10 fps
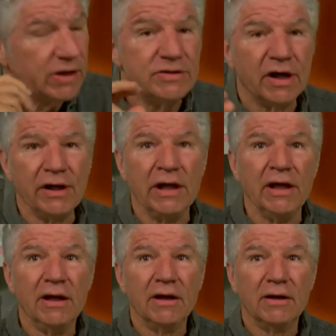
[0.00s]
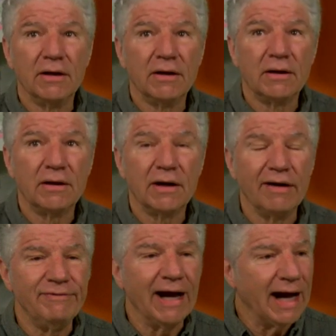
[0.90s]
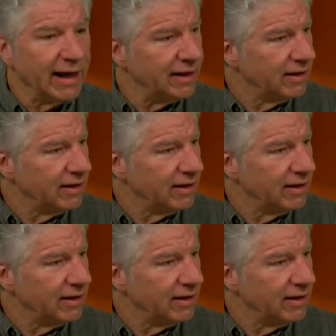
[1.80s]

Dougie, I've got it.